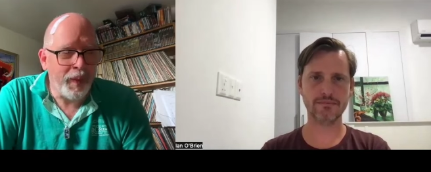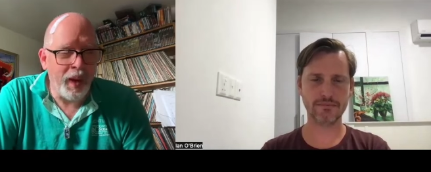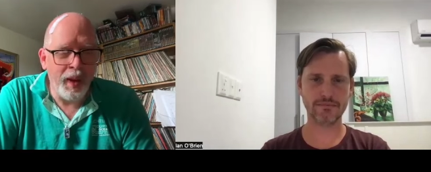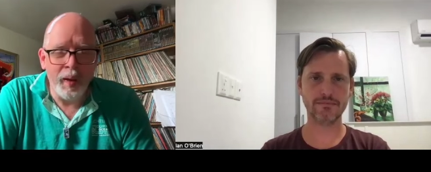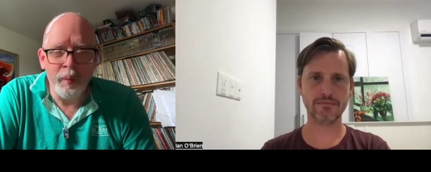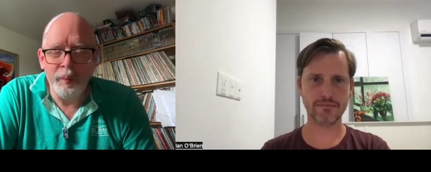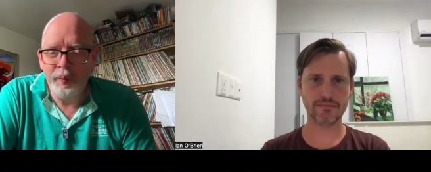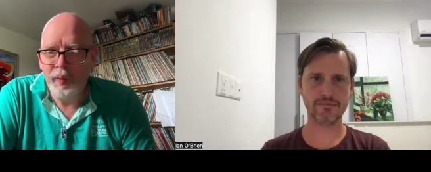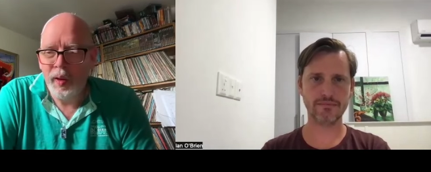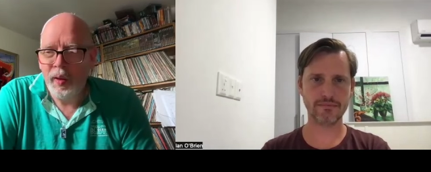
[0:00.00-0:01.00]
Speaker 1: um,
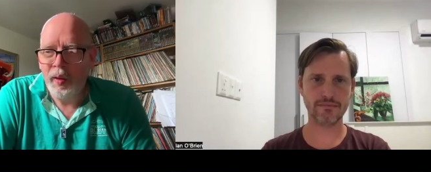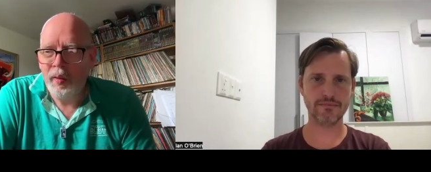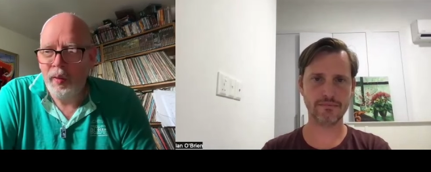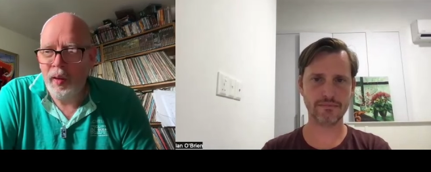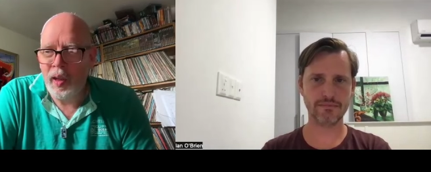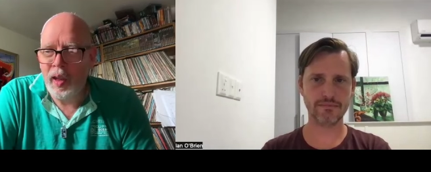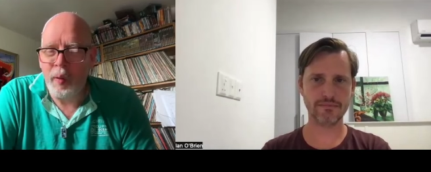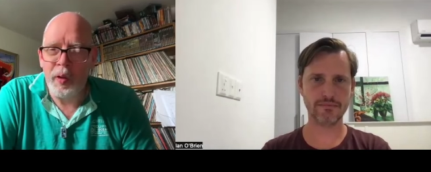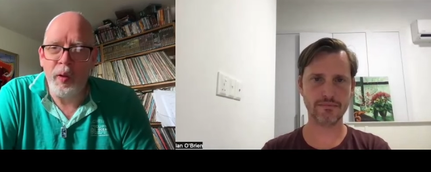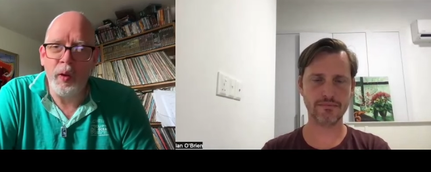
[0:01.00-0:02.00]
they
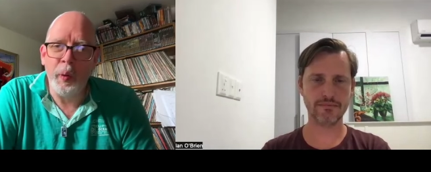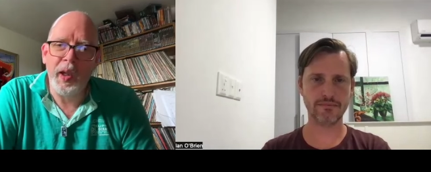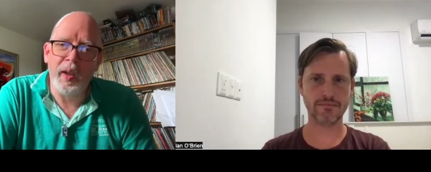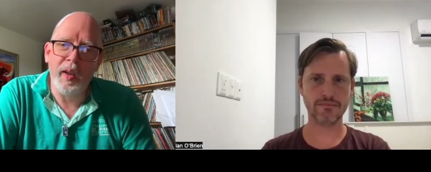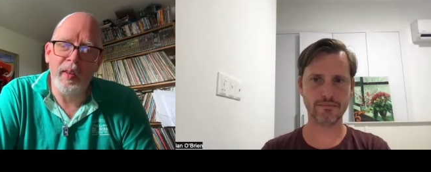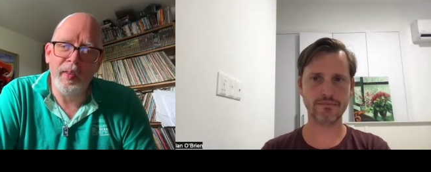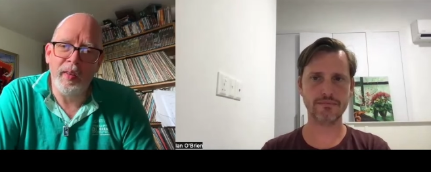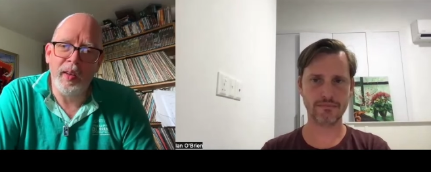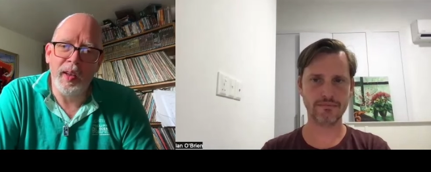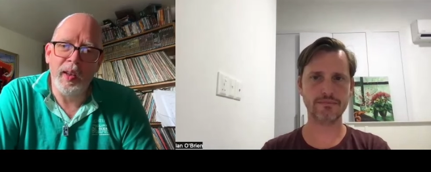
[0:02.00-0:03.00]
come a lot quicker, I
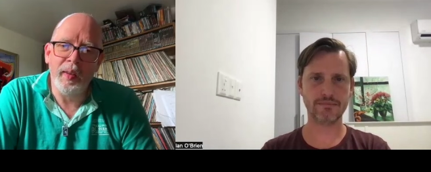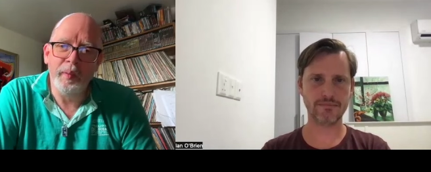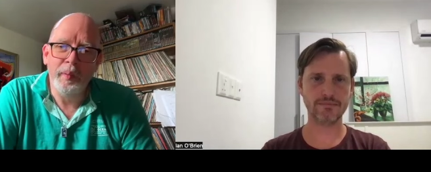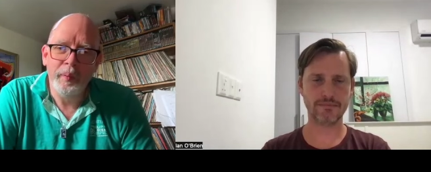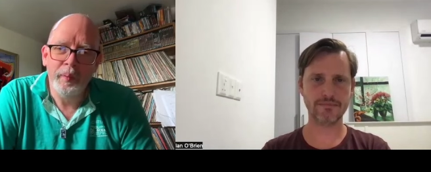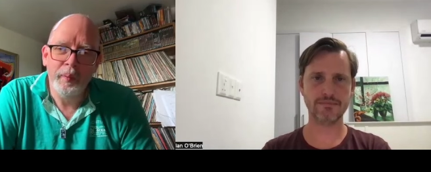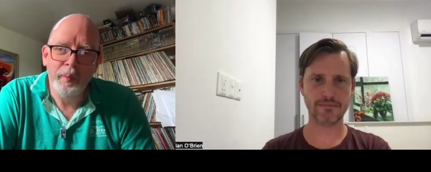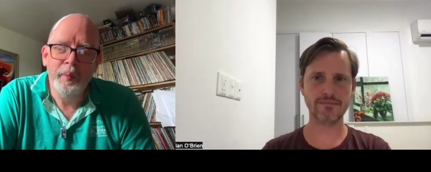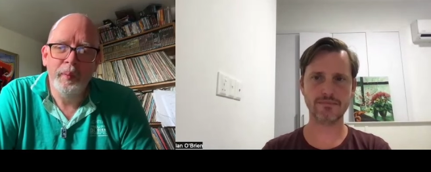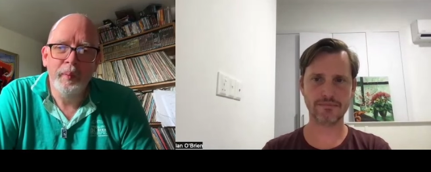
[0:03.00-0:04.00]
think.
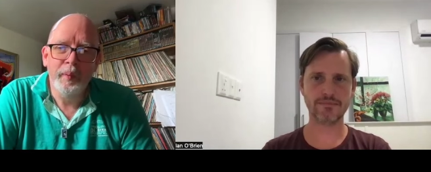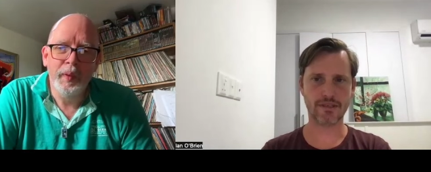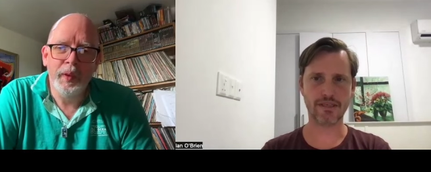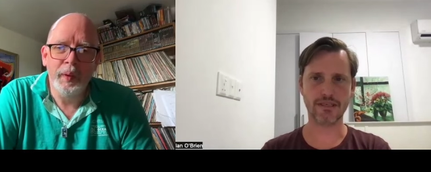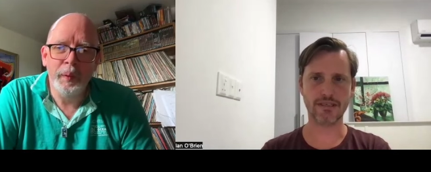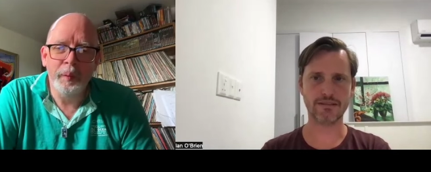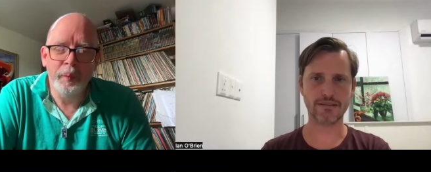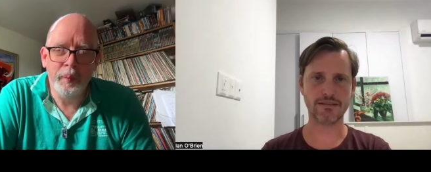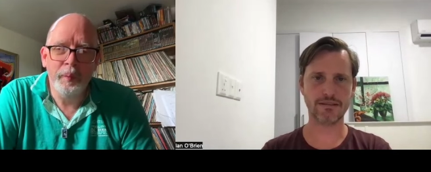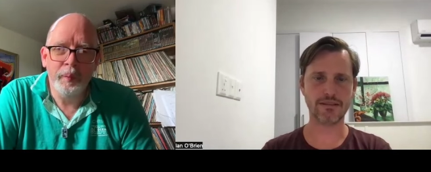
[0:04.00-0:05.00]
So, yeah,
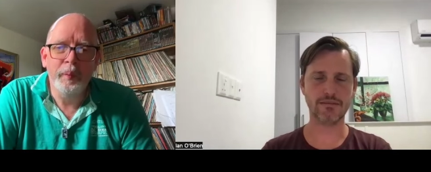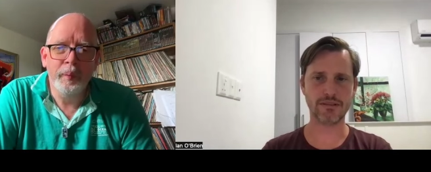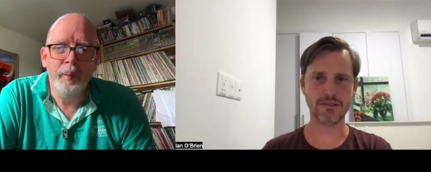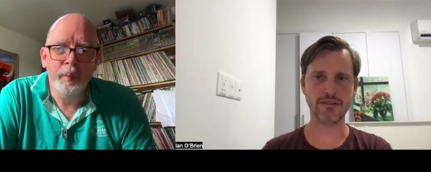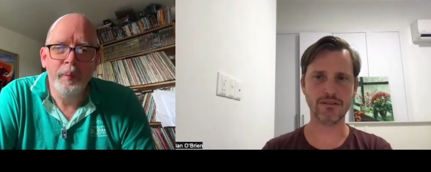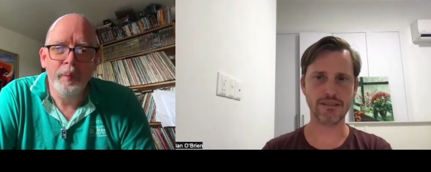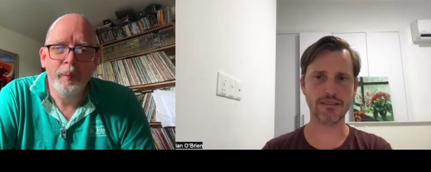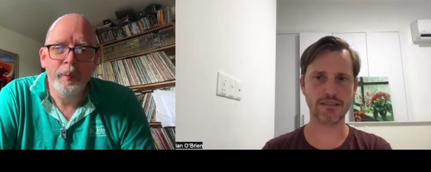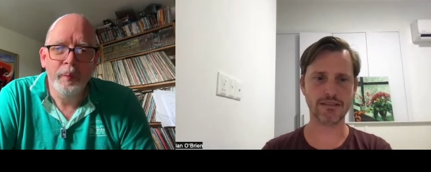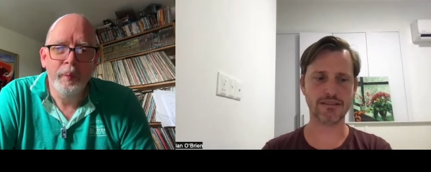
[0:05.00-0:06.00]

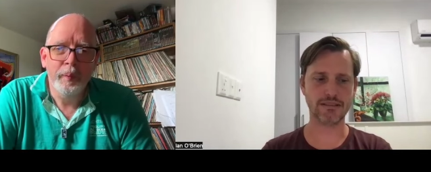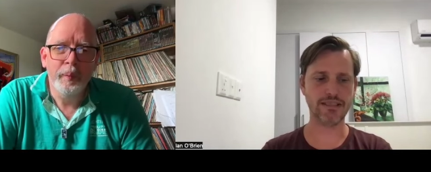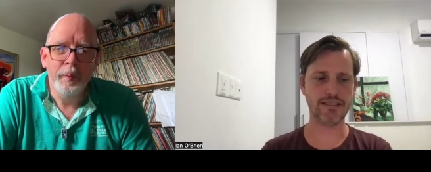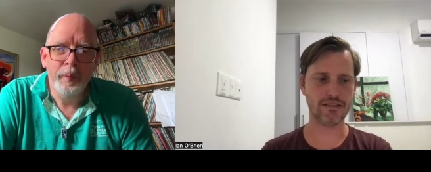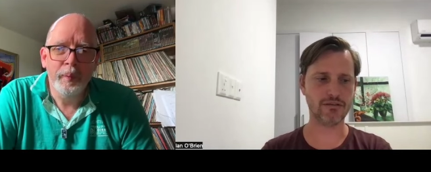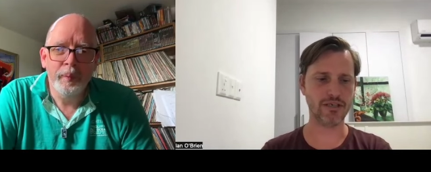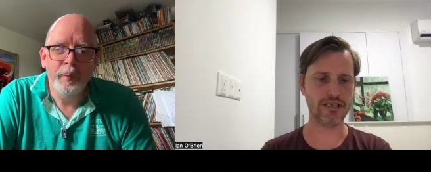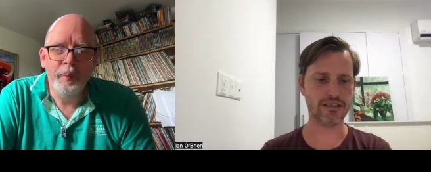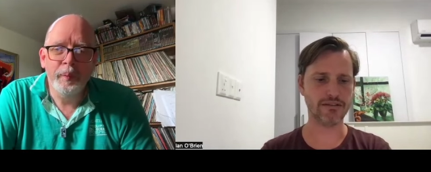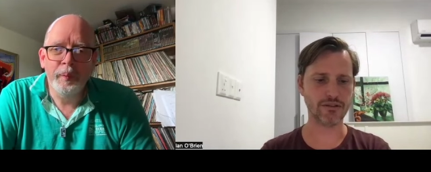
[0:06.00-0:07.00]
Speaker 2: absolutely. Yeah,
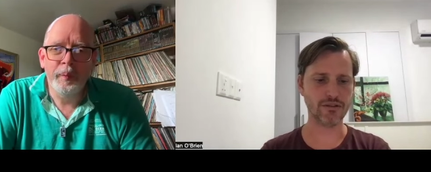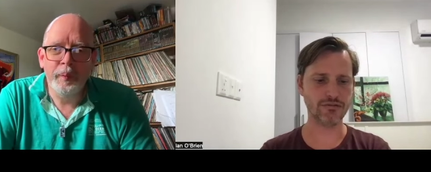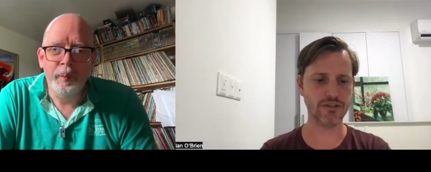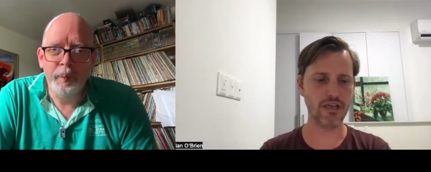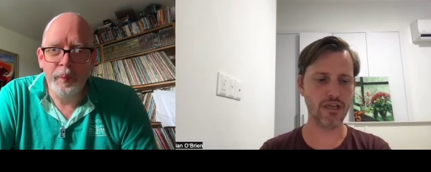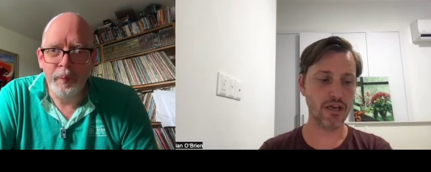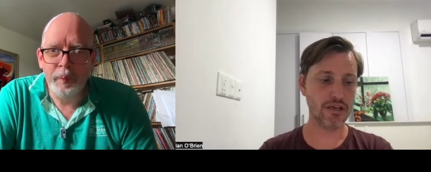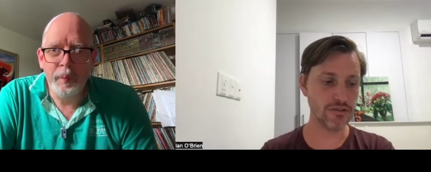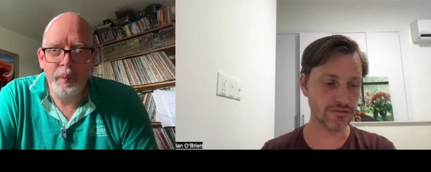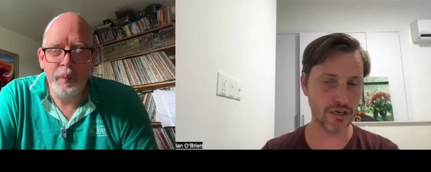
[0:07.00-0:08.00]
great. So you've
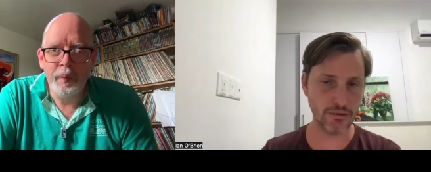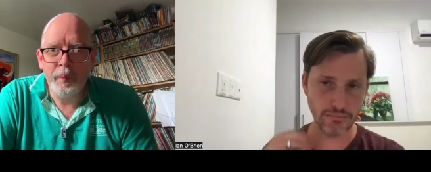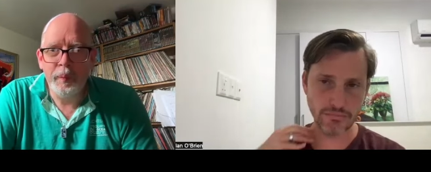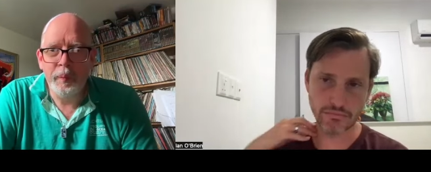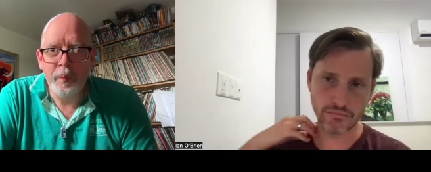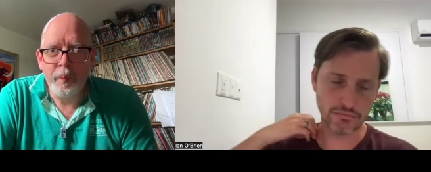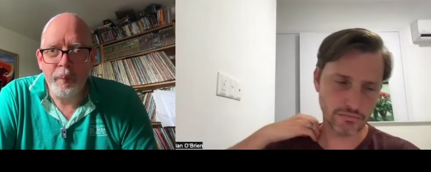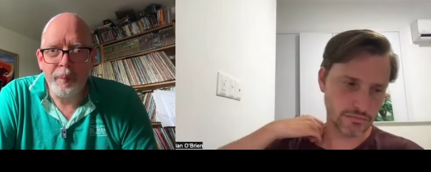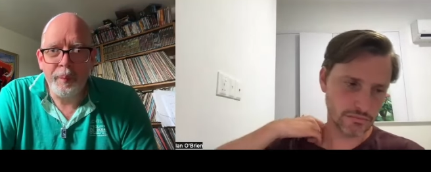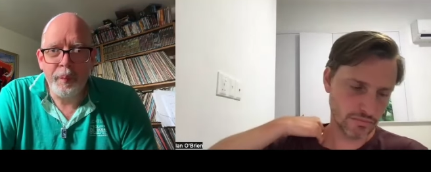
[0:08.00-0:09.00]
you've come
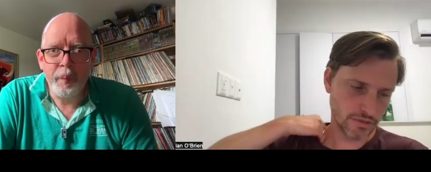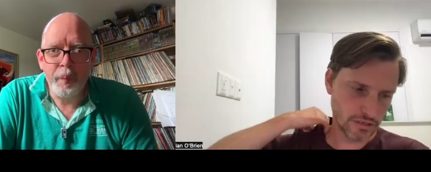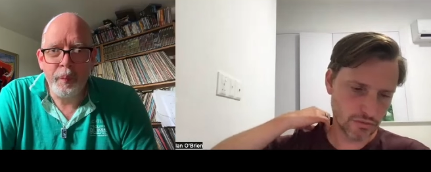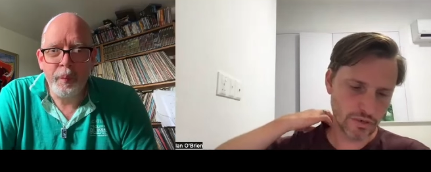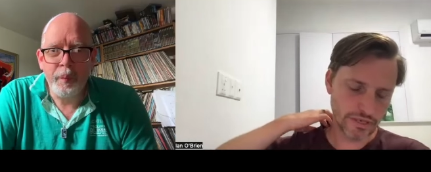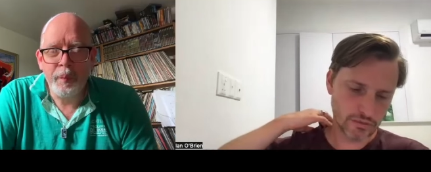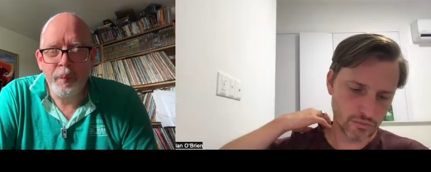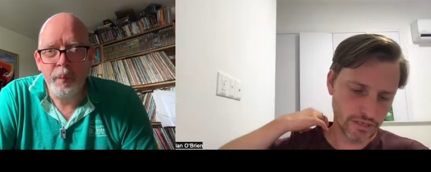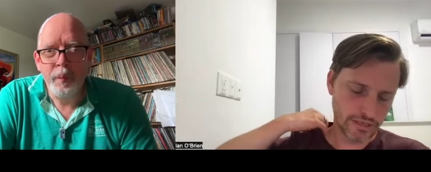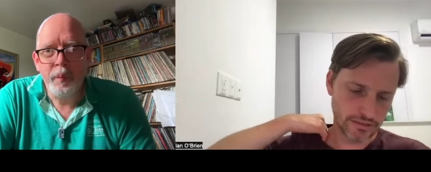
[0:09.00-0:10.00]
quite a
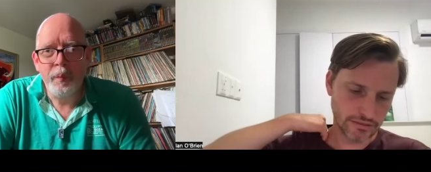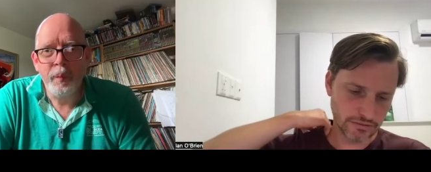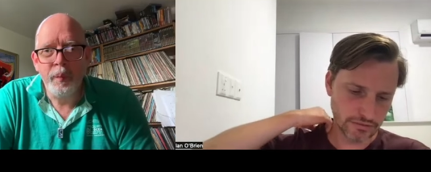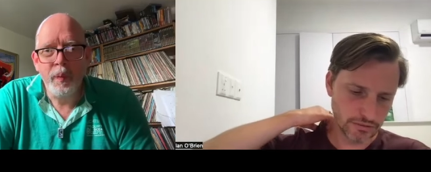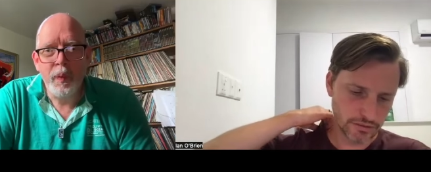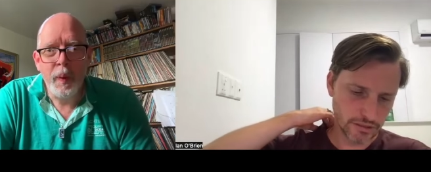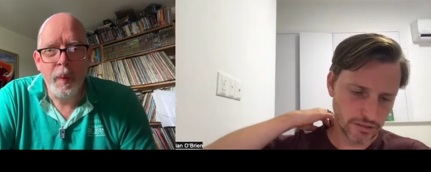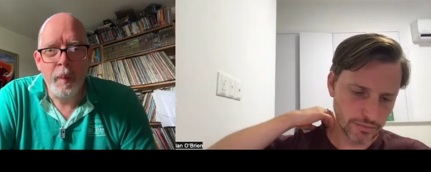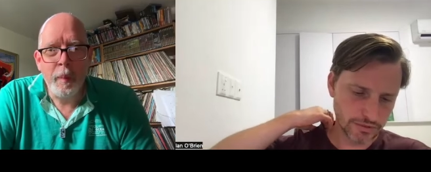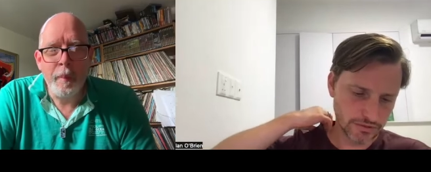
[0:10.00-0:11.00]
way. So we